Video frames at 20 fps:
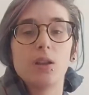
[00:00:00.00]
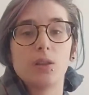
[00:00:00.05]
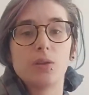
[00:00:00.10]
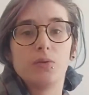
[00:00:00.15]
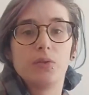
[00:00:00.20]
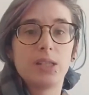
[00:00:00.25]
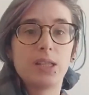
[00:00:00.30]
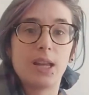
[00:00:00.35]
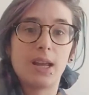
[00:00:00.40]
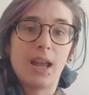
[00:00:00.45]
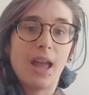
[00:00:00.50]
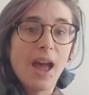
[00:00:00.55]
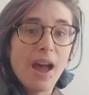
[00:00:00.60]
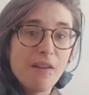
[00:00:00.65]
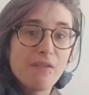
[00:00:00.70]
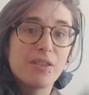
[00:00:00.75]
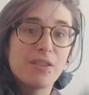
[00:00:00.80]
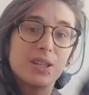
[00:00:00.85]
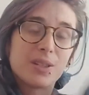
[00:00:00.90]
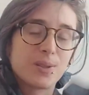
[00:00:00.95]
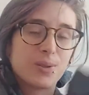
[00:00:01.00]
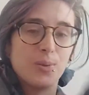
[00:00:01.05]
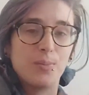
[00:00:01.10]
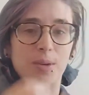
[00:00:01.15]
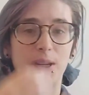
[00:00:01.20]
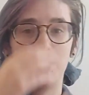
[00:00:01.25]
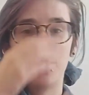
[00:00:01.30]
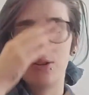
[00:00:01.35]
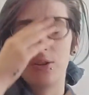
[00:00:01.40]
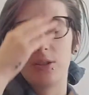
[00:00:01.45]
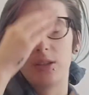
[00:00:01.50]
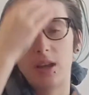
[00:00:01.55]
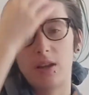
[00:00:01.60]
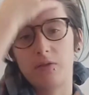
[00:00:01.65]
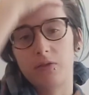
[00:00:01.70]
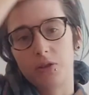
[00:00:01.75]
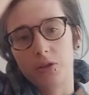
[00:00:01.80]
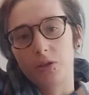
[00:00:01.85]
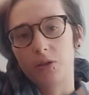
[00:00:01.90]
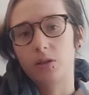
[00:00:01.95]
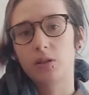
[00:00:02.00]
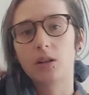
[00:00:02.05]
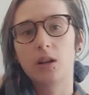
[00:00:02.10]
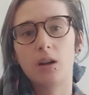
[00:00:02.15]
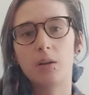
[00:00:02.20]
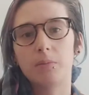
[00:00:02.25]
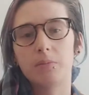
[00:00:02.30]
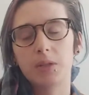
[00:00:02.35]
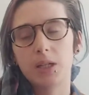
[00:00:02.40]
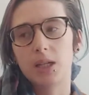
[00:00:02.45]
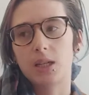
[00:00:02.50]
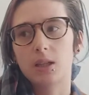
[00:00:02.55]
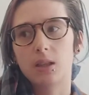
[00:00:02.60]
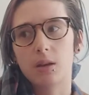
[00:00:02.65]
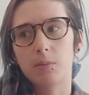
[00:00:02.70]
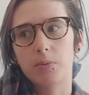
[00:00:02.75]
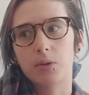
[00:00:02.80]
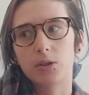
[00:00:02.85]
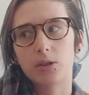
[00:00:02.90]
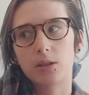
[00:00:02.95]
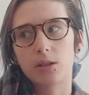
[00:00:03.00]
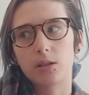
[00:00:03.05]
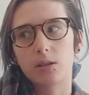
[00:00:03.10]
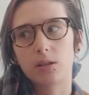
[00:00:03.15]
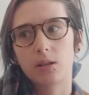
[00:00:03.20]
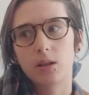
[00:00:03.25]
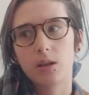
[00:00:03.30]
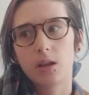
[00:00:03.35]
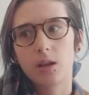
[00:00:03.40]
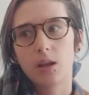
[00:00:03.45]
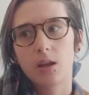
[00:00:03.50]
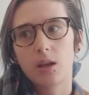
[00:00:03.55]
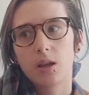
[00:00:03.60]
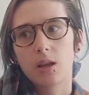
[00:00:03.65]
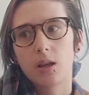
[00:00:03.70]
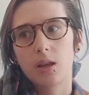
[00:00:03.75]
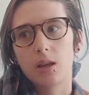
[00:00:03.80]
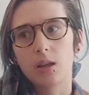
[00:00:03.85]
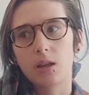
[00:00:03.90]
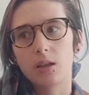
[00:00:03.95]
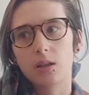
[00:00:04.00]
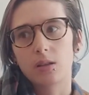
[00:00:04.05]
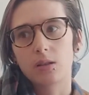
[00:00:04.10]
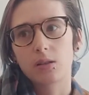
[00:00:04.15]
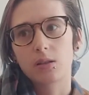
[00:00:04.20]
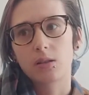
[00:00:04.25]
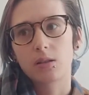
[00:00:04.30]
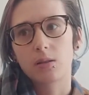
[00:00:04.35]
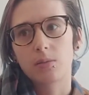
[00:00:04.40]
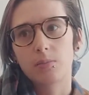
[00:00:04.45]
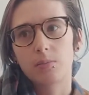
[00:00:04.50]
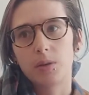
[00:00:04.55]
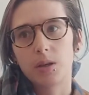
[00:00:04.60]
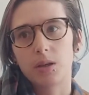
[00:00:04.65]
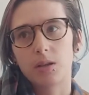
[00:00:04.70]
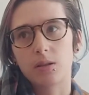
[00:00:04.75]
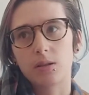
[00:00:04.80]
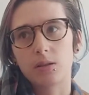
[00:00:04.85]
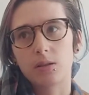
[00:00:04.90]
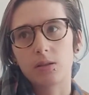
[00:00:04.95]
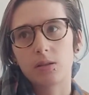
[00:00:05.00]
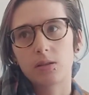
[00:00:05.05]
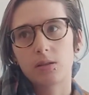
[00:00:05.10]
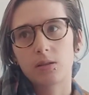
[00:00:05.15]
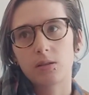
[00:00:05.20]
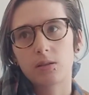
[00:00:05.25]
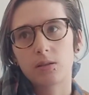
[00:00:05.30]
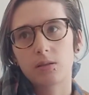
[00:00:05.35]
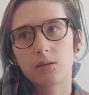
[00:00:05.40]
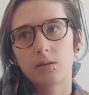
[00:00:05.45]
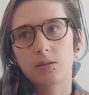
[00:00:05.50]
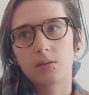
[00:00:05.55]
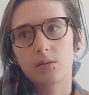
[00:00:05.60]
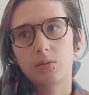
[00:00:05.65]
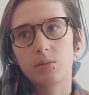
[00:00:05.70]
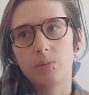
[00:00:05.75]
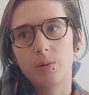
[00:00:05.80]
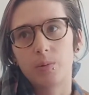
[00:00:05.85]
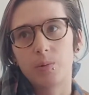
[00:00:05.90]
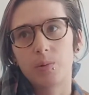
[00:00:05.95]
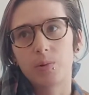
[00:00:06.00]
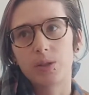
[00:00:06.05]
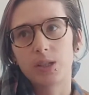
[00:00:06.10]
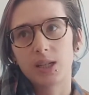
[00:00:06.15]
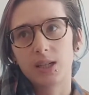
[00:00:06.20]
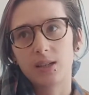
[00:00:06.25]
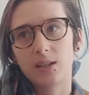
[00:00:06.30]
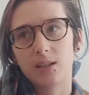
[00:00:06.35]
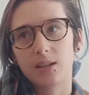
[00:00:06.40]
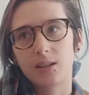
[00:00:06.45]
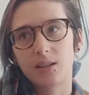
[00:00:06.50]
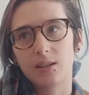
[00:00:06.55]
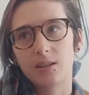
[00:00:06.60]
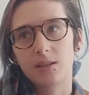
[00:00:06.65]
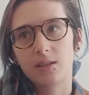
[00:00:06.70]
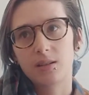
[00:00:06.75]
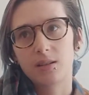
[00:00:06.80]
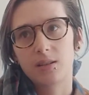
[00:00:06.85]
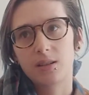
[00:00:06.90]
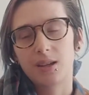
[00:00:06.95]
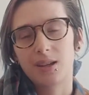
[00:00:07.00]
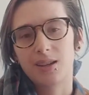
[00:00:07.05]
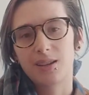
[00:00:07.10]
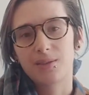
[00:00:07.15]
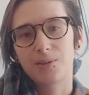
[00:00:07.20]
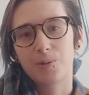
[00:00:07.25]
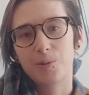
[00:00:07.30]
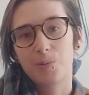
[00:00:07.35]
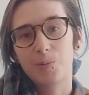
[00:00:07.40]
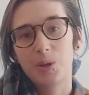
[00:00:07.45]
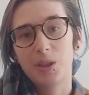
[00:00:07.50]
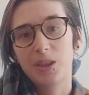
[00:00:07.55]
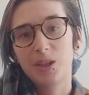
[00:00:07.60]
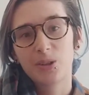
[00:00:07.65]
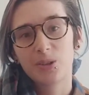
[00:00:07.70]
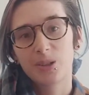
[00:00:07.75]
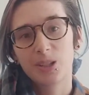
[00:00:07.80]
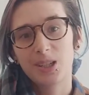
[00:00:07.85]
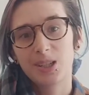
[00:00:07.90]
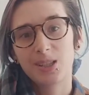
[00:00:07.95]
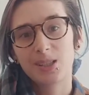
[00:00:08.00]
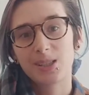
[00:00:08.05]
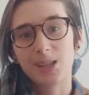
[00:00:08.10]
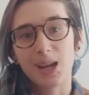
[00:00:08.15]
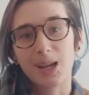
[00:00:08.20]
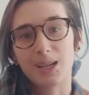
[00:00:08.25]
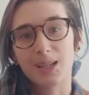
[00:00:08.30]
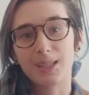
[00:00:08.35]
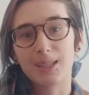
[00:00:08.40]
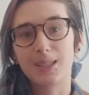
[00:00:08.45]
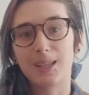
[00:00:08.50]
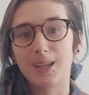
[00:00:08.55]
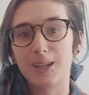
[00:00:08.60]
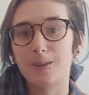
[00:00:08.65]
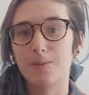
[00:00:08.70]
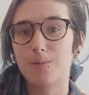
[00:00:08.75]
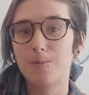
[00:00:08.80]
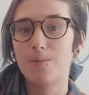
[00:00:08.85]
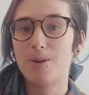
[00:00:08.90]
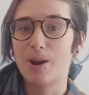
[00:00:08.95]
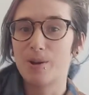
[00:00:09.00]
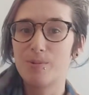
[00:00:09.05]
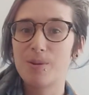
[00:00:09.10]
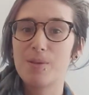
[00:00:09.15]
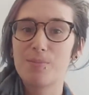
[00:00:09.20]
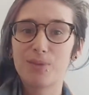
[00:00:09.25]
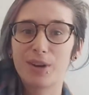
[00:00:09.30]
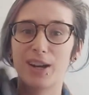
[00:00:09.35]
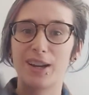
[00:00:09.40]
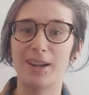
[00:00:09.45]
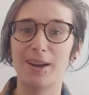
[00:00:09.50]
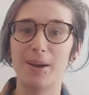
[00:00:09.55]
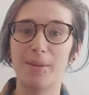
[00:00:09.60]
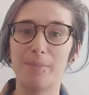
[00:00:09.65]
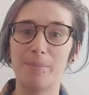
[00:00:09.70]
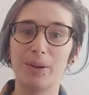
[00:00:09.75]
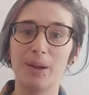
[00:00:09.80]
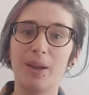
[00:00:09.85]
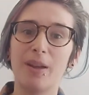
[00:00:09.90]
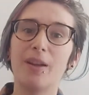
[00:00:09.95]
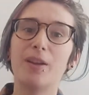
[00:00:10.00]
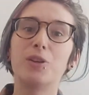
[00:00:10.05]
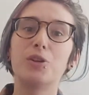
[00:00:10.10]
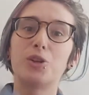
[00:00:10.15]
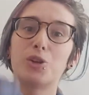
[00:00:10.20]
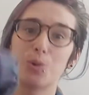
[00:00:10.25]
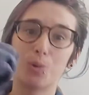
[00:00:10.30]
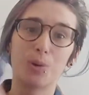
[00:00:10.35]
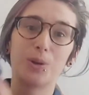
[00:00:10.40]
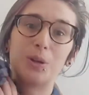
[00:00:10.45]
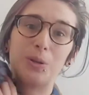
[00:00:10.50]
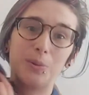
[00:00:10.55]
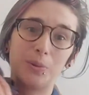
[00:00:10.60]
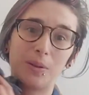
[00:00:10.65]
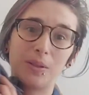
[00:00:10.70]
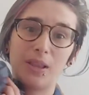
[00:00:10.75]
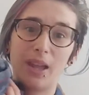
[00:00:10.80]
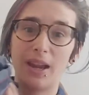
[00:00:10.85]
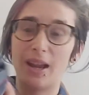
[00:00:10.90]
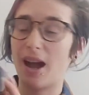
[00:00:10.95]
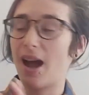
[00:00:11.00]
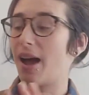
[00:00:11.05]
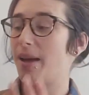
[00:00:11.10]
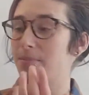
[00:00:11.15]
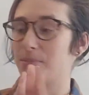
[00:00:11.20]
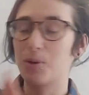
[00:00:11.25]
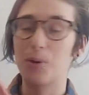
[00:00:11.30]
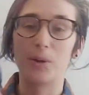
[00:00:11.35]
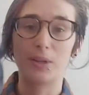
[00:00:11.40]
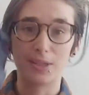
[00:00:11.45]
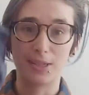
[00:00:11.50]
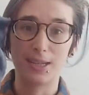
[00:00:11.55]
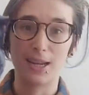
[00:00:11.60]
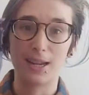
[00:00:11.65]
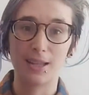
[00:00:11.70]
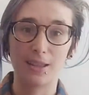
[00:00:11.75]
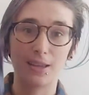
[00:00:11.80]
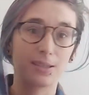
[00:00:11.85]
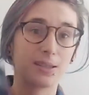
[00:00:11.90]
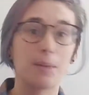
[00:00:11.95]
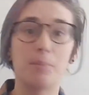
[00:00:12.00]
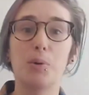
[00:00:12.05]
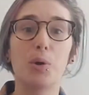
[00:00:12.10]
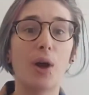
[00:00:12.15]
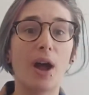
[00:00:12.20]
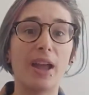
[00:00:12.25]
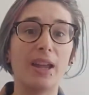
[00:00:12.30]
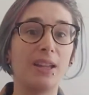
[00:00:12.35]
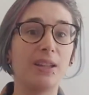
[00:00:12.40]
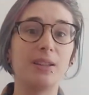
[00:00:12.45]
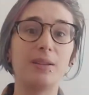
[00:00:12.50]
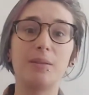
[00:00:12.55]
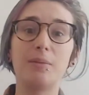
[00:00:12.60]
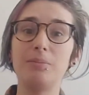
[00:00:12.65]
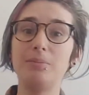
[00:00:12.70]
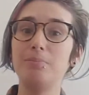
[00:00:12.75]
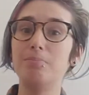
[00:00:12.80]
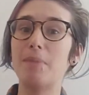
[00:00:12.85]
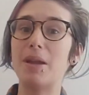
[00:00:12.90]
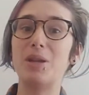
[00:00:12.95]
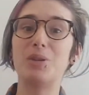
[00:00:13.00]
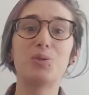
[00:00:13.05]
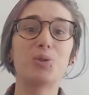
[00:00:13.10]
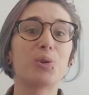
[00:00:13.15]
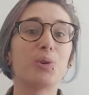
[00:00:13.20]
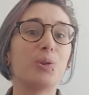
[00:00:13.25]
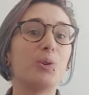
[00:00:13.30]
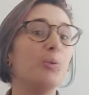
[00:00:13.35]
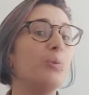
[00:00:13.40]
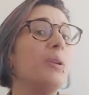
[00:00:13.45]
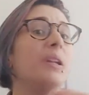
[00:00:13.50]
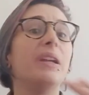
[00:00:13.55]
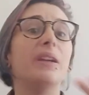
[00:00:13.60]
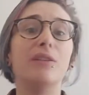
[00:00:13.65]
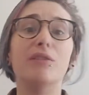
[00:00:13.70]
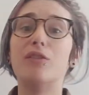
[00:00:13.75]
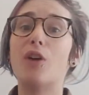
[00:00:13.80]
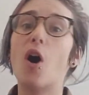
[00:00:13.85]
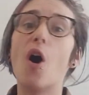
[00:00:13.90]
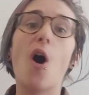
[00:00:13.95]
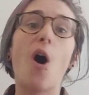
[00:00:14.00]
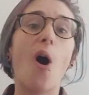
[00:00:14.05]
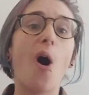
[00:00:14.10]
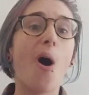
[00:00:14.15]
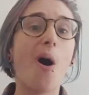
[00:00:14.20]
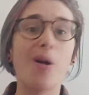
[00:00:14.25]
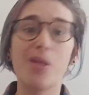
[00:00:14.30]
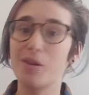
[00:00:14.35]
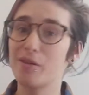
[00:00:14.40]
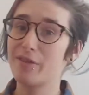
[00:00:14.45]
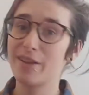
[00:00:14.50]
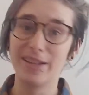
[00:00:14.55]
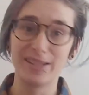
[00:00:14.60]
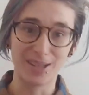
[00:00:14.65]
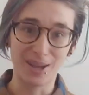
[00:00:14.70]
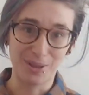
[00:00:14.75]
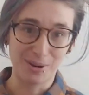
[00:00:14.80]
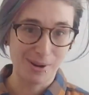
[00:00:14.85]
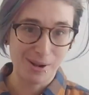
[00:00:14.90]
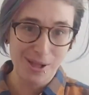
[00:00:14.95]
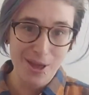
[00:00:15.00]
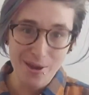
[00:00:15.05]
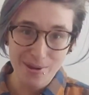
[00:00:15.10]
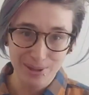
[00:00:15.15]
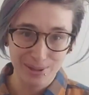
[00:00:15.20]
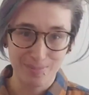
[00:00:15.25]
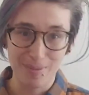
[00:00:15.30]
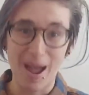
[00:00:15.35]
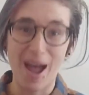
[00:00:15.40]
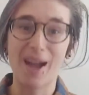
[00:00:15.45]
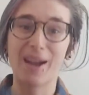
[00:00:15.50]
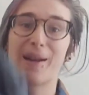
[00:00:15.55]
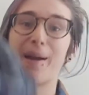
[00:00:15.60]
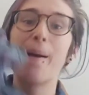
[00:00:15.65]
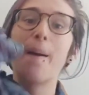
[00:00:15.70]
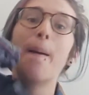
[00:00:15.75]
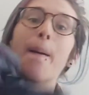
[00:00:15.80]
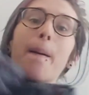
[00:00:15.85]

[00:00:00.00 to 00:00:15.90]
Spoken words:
the reason I have this so many years after dating that person is because when we were dating, like we literally decided like when we break up, sure, you like I'm going to take this. I made sure to give all of his other clothes back,